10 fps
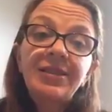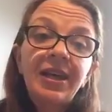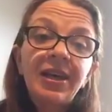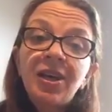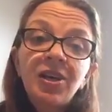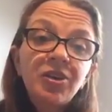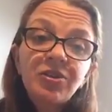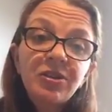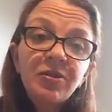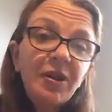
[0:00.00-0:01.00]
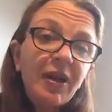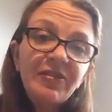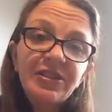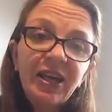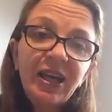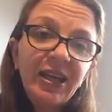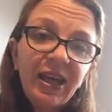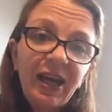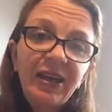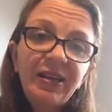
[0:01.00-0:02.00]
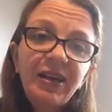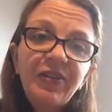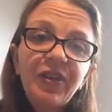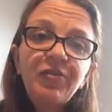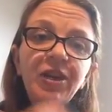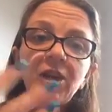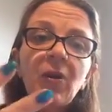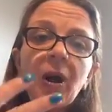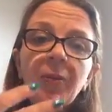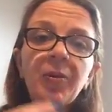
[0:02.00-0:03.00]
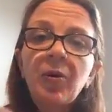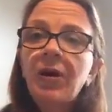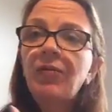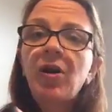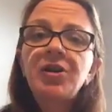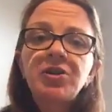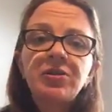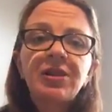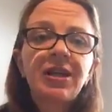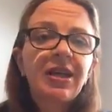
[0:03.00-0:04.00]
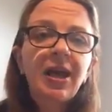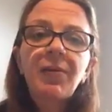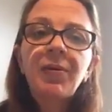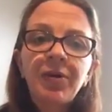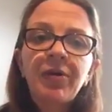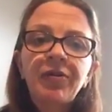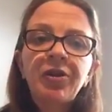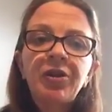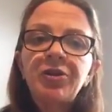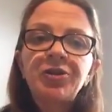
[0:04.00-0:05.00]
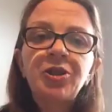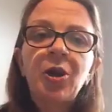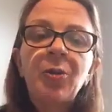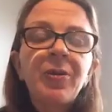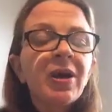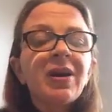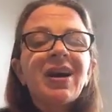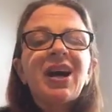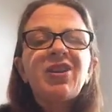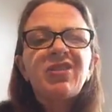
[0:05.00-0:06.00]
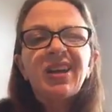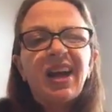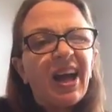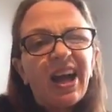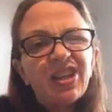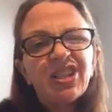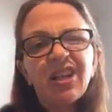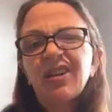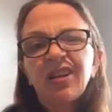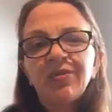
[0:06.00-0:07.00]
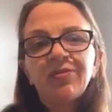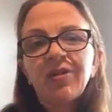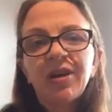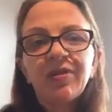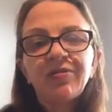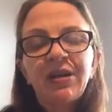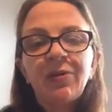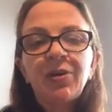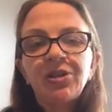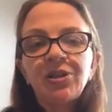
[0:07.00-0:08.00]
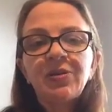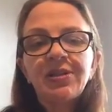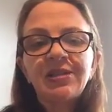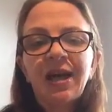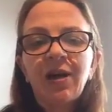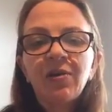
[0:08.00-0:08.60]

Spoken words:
it, you still don't have to take it. If they ring you up or they write to you and say, "Yeah, we want to offer you the job," and you think, "Actually, I don't really want to do this now,"